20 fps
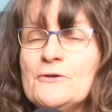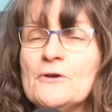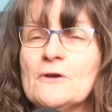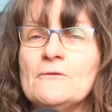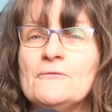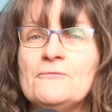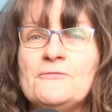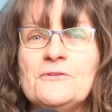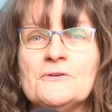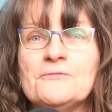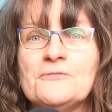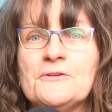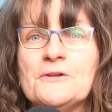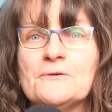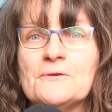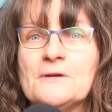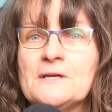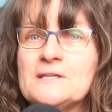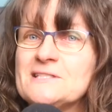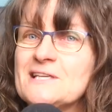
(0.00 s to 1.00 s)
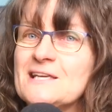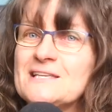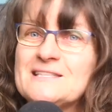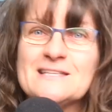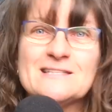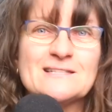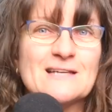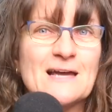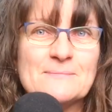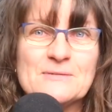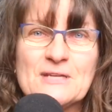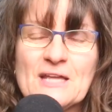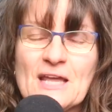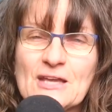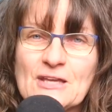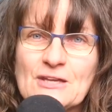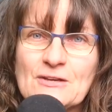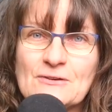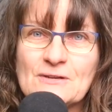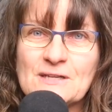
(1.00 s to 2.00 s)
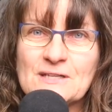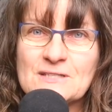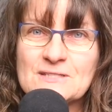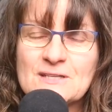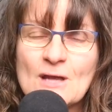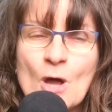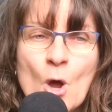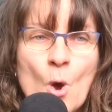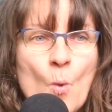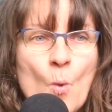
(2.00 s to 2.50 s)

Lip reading: feel furious, it's the time to get curious.